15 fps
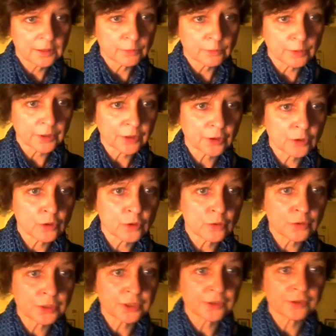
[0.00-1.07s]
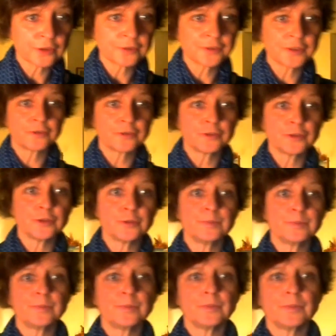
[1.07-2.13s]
with corners of your room,